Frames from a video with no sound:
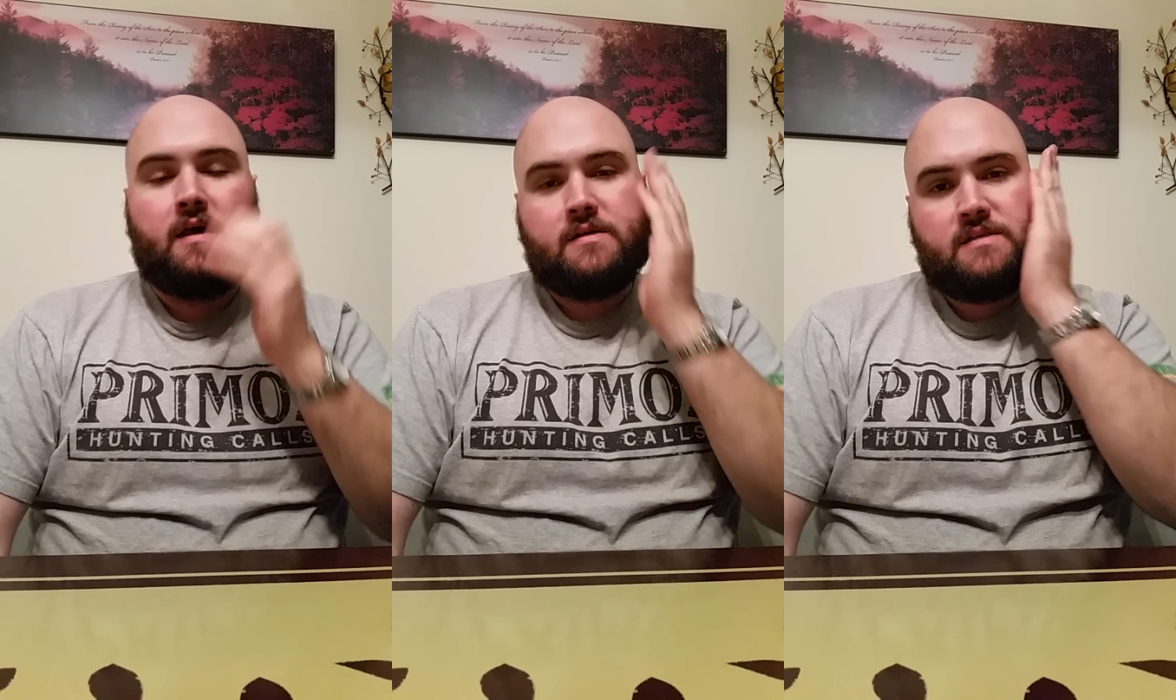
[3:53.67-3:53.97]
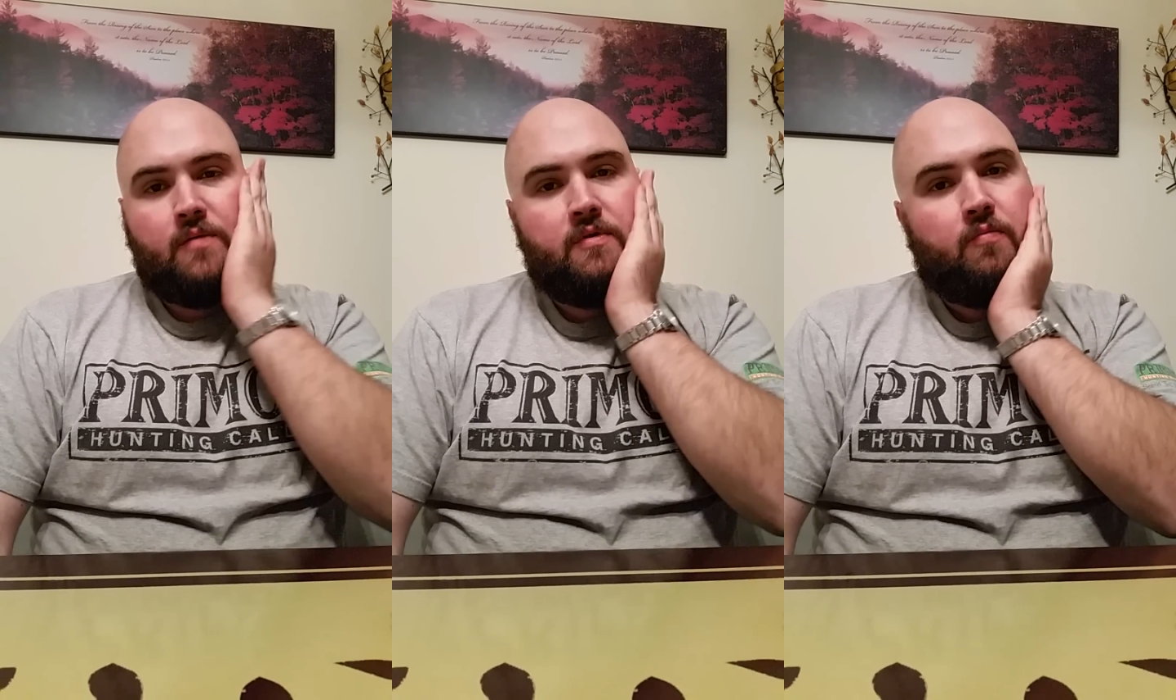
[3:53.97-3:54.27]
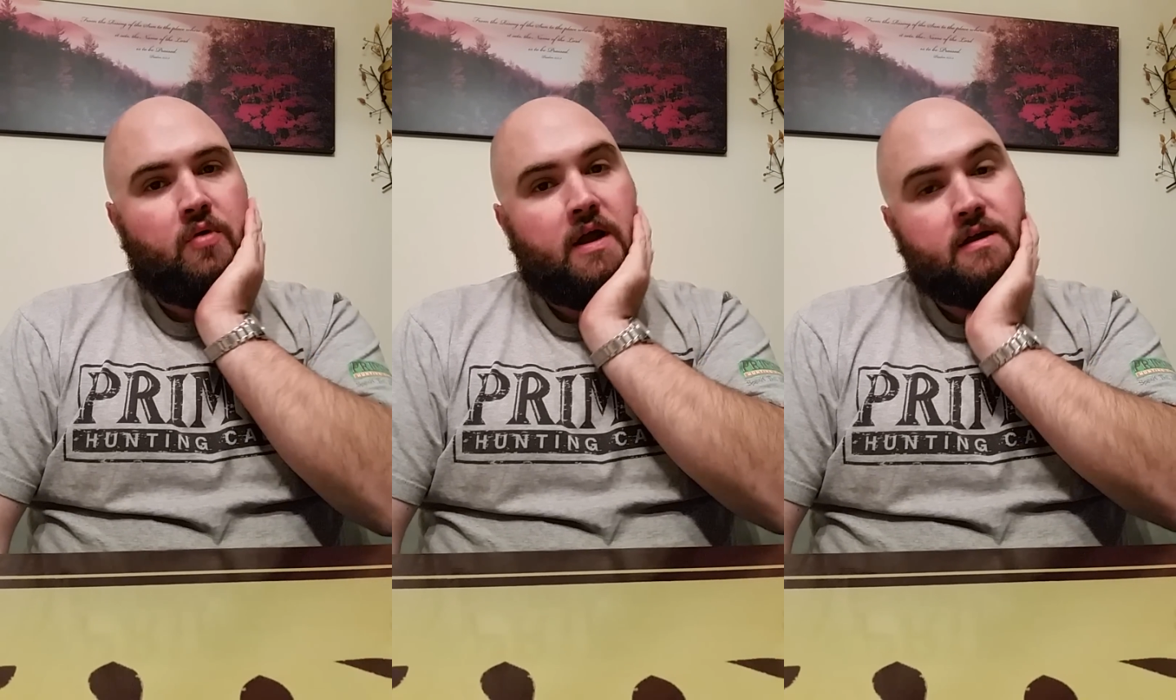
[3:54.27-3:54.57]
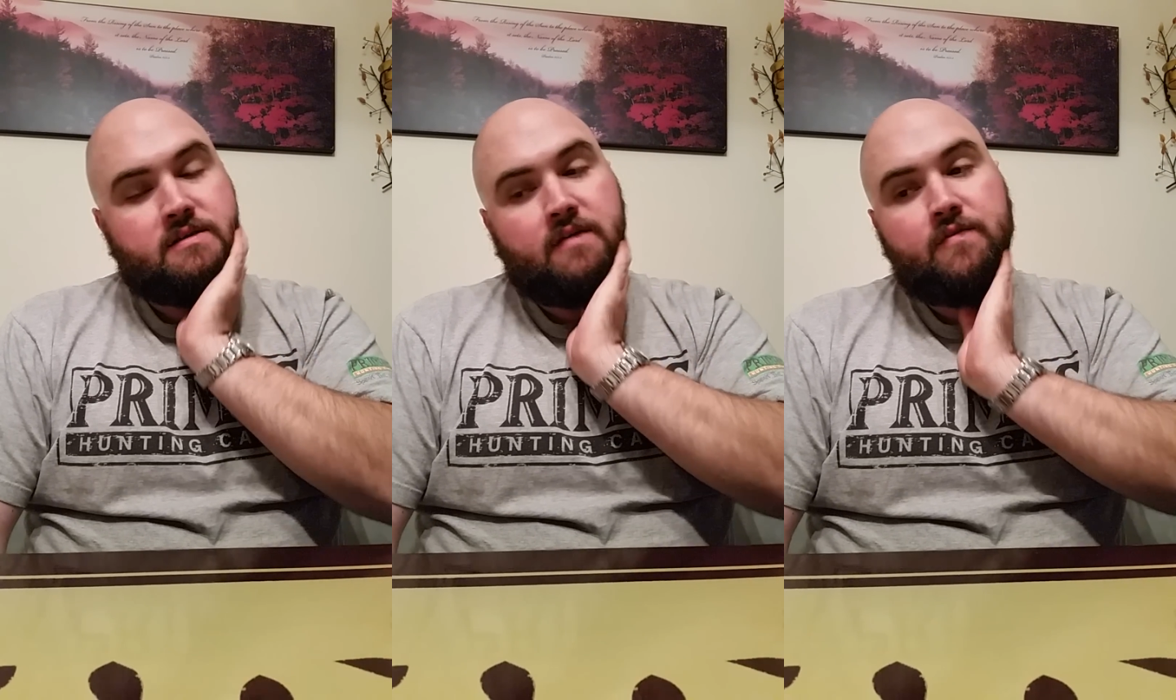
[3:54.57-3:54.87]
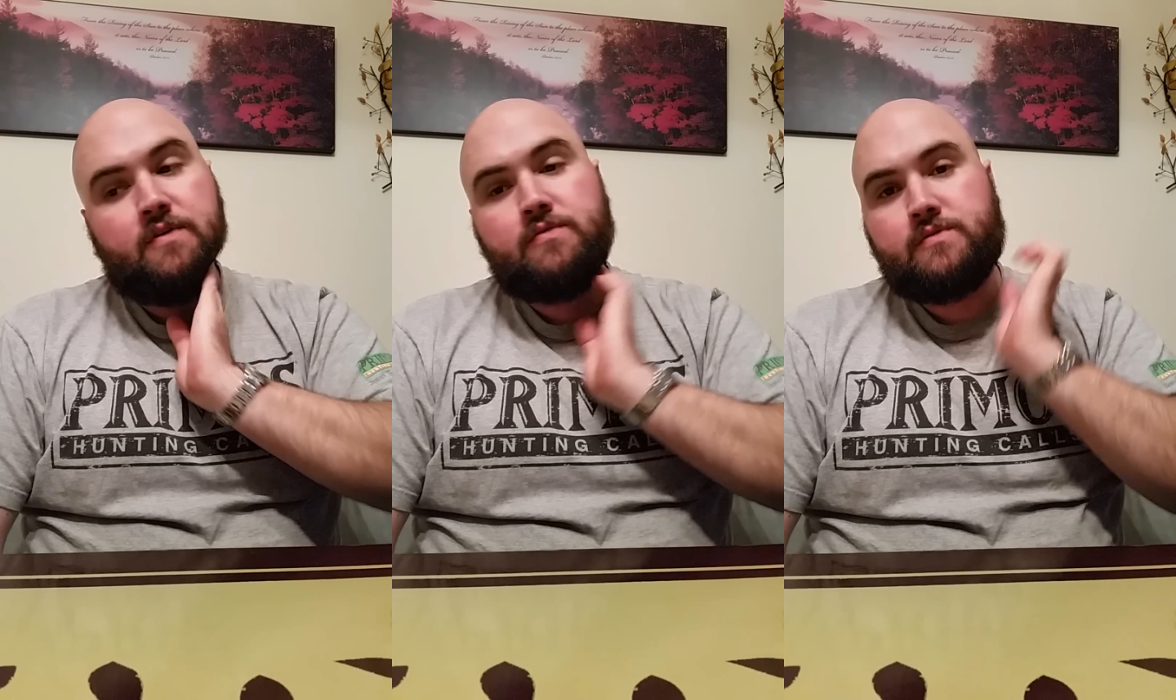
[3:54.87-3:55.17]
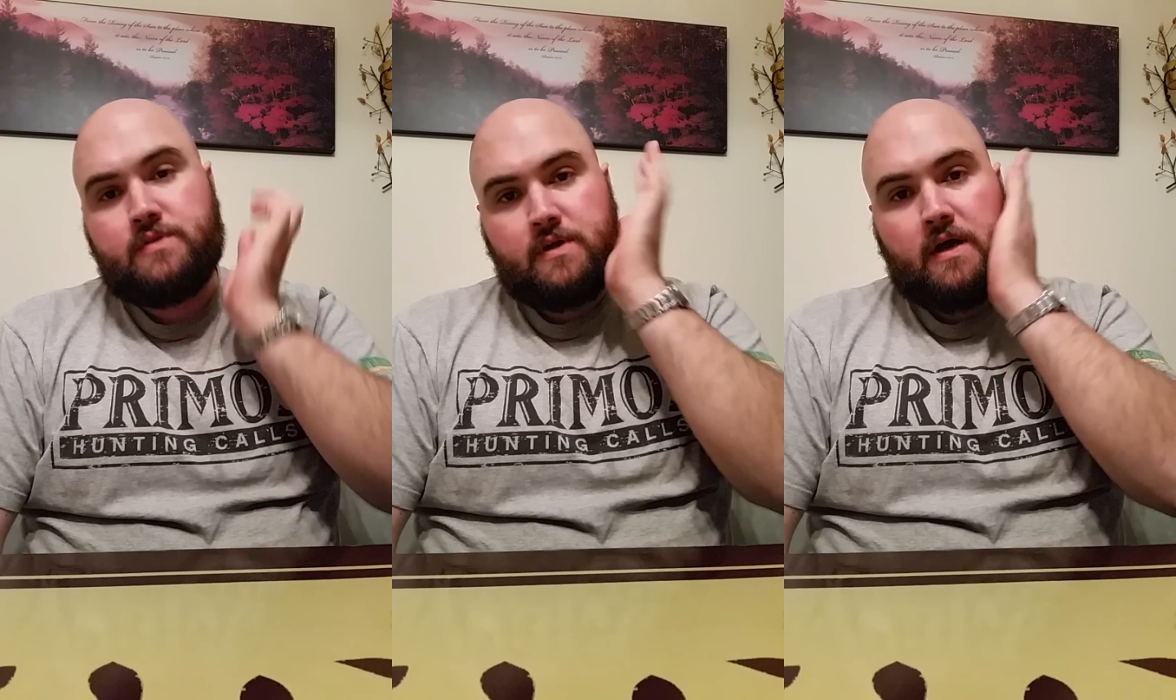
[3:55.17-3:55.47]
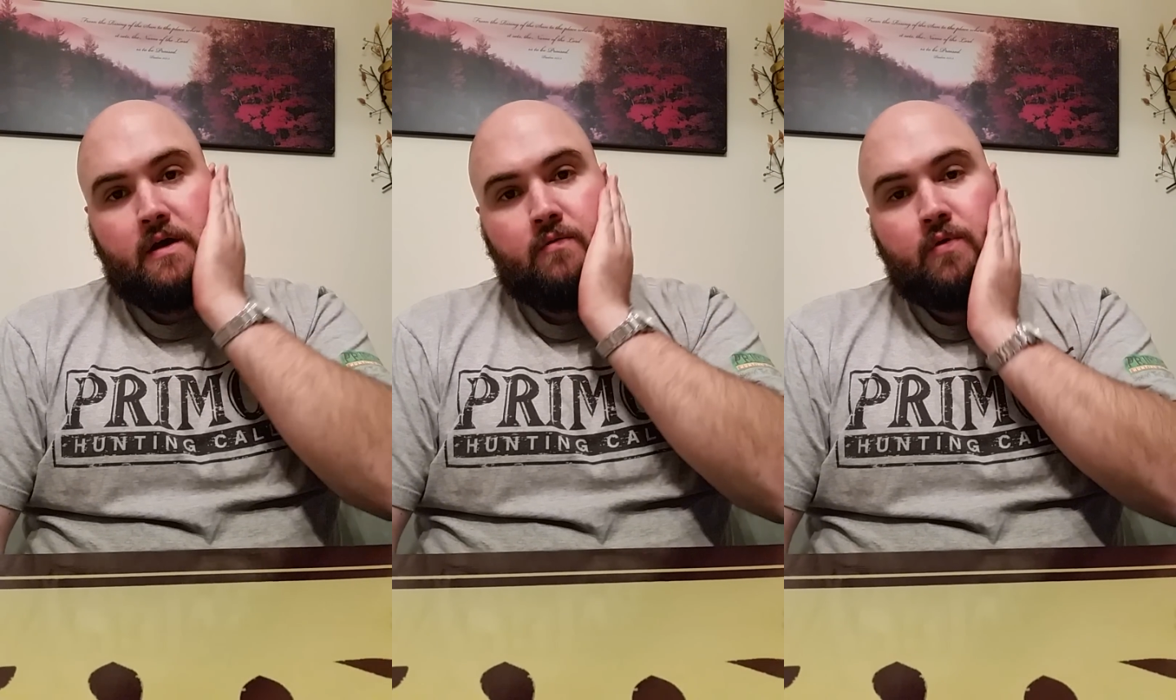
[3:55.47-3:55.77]
Some of the products I've used,
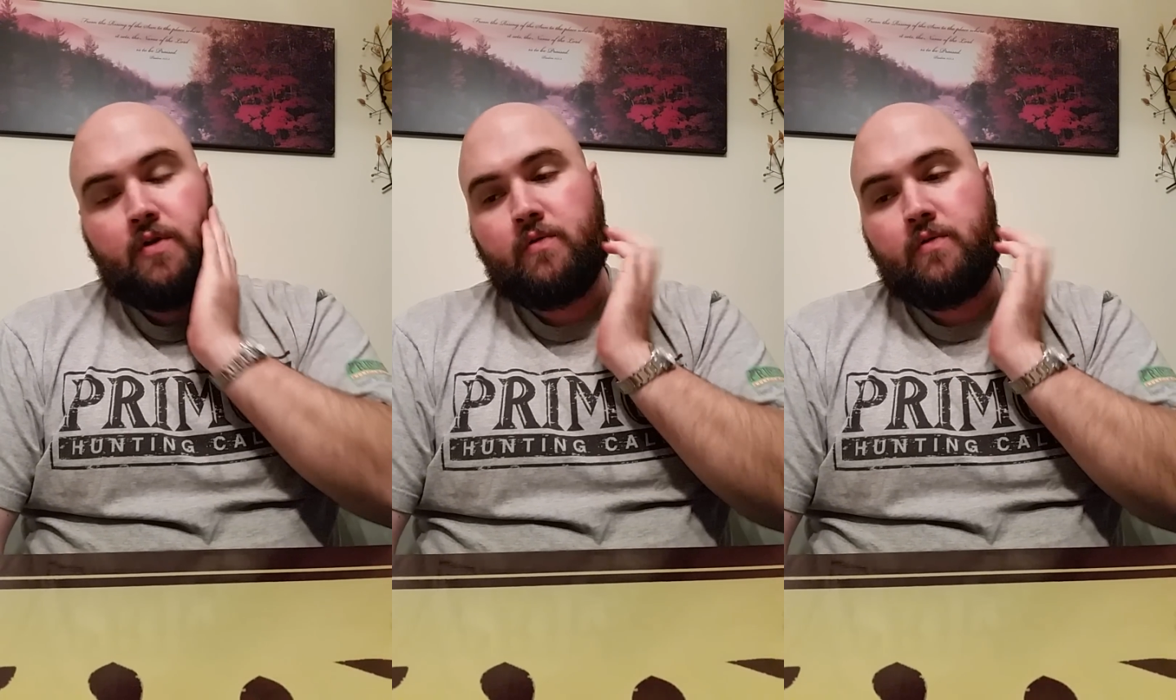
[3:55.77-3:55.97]
when